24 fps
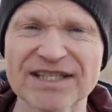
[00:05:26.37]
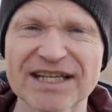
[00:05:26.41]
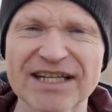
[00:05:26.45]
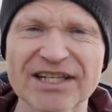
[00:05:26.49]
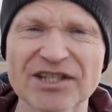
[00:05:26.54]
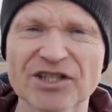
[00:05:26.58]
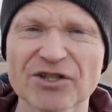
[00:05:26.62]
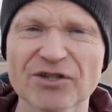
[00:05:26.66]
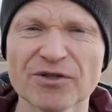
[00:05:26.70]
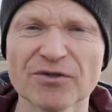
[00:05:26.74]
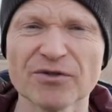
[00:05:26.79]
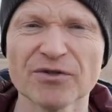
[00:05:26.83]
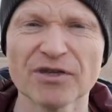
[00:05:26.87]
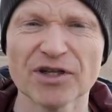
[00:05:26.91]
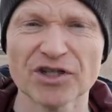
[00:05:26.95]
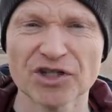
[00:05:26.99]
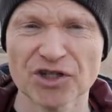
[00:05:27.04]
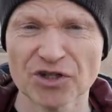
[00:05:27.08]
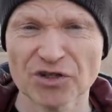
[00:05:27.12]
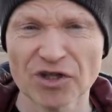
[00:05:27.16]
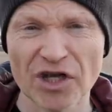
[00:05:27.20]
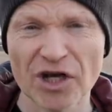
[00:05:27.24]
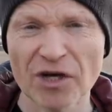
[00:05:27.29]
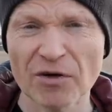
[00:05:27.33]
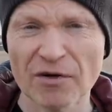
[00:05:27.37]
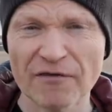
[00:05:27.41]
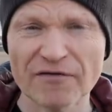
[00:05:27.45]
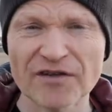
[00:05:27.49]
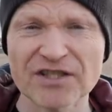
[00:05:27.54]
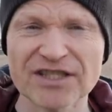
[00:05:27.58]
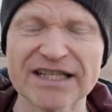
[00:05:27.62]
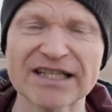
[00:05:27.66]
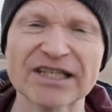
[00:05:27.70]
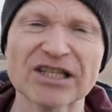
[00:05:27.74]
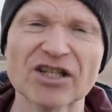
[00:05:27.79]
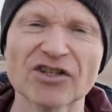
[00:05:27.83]
I do, as you know,
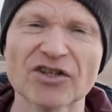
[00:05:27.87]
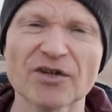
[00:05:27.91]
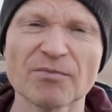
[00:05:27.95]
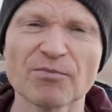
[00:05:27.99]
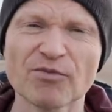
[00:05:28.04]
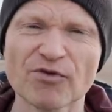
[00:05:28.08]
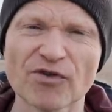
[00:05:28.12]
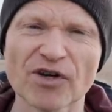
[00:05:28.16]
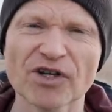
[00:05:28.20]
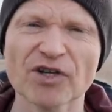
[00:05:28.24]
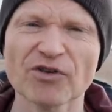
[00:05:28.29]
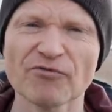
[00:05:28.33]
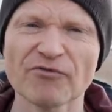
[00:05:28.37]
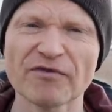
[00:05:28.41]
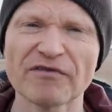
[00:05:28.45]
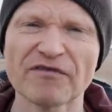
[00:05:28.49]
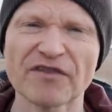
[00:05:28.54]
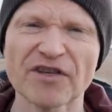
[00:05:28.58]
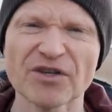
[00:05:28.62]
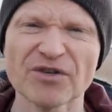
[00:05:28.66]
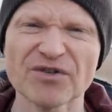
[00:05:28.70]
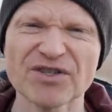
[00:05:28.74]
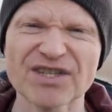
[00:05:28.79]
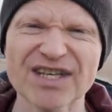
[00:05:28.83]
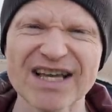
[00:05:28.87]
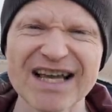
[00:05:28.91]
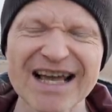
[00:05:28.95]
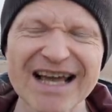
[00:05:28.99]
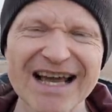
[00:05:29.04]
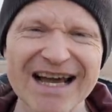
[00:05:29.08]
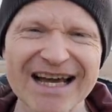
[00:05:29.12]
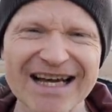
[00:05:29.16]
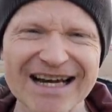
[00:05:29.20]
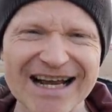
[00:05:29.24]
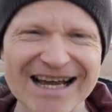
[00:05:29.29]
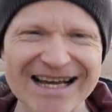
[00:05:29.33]
obviously a lot of product reviews,
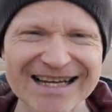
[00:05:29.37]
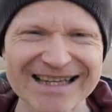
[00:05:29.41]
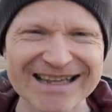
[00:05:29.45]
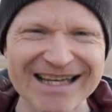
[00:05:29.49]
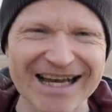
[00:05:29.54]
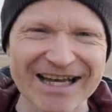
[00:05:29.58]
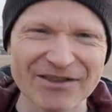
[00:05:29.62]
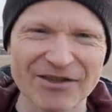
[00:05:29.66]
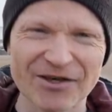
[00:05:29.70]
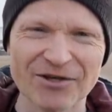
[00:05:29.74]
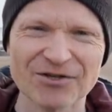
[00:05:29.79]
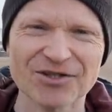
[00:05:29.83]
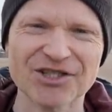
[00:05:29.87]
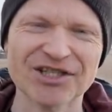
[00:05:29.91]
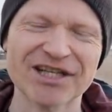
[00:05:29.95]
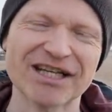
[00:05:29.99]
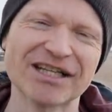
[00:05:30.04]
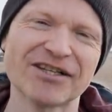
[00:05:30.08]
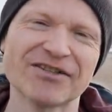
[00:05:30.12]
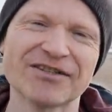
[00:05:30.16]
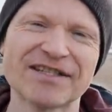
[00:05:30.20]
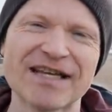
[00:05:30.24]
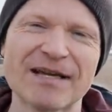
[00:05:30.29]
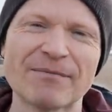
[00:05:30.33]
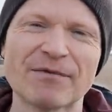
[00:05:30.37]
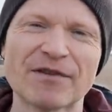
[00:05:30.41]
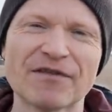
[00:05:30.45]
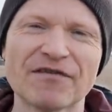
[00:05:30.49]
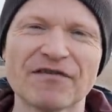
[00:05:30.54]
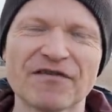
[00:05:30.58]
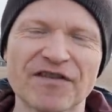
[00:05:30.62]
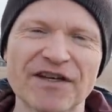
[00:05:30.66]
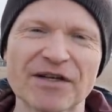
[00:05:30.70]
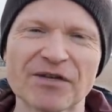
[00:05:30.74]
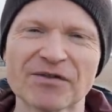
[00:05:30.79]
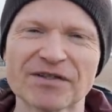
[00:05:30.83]
and I like those shallow depth of
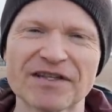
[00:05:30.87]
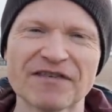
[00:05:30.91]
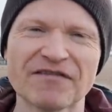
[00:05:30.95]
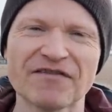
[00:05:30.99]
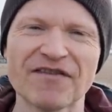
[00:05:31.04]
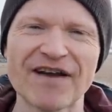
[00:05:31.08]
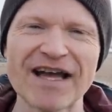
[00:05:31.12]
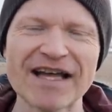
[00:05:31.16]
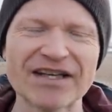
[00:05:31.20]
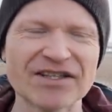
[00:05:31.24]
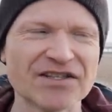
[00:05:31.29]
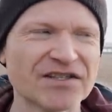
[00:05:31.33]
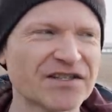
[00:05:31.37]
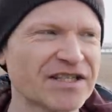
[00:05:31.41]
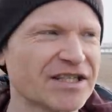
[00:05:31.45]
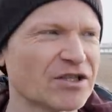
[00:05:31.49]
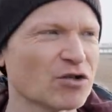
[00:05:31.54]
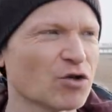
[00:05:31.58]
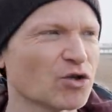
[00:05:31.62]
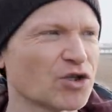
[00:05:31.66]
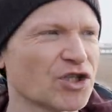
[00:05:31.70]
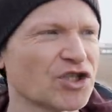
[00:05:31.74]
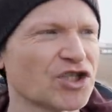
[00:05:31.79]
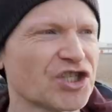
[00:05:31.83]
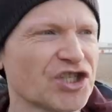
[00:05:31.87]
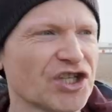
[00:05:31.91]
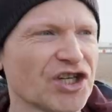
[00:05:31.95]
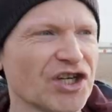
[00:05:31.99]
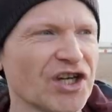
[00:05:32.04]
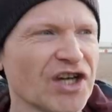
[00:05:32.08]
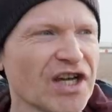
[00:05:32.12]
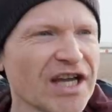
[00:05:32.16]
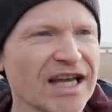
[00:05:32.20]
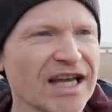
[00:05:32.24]
field effects in order to